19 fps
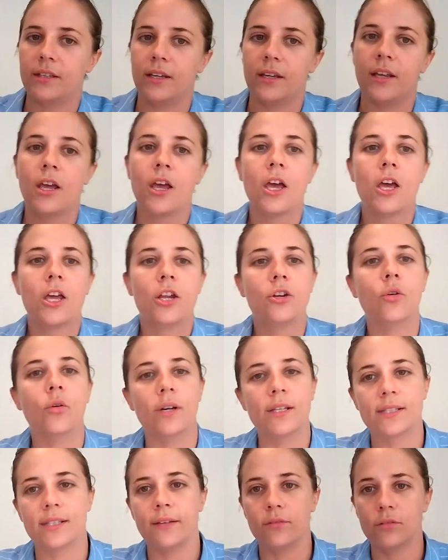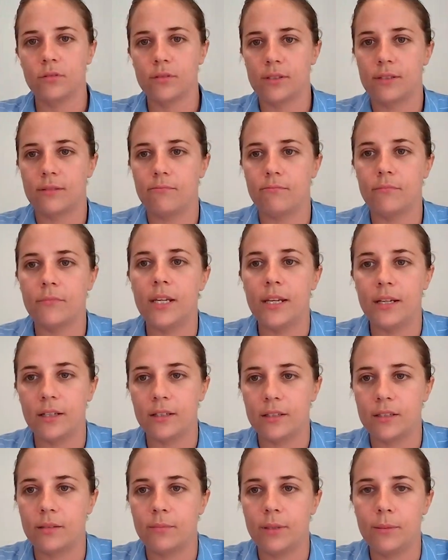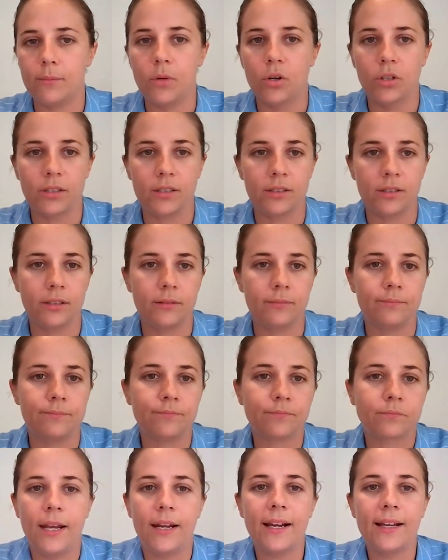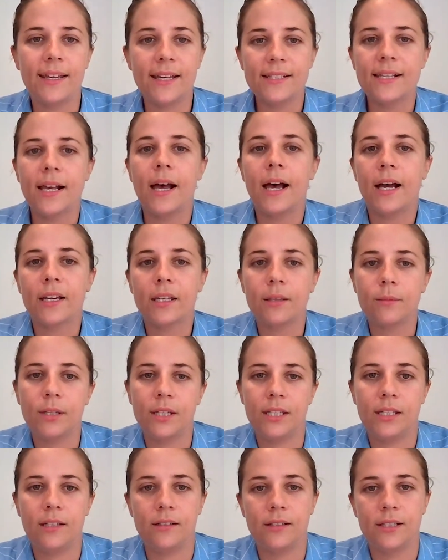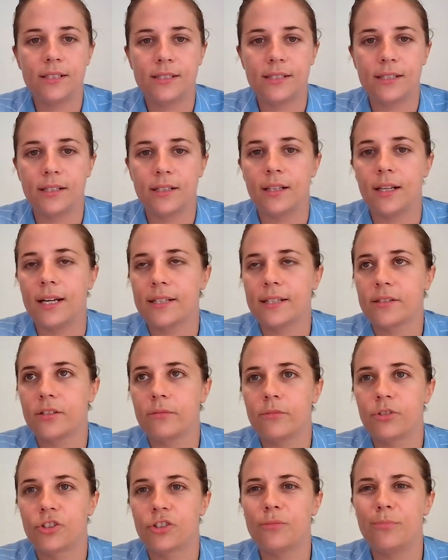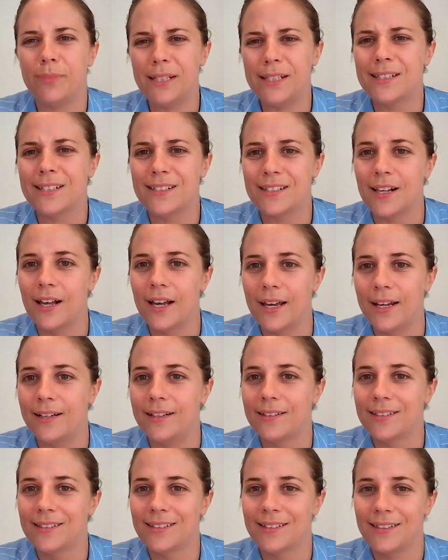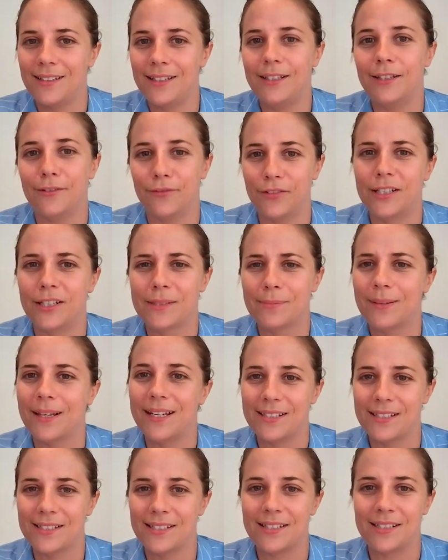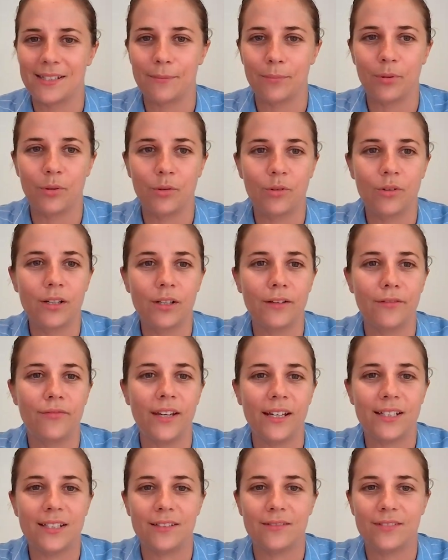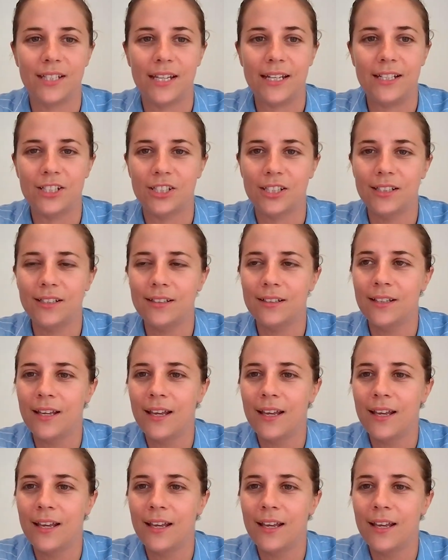that noise levels needed to be monitored. And I guess our argument here is that classrooms should be designed in the first place to support effective teaching,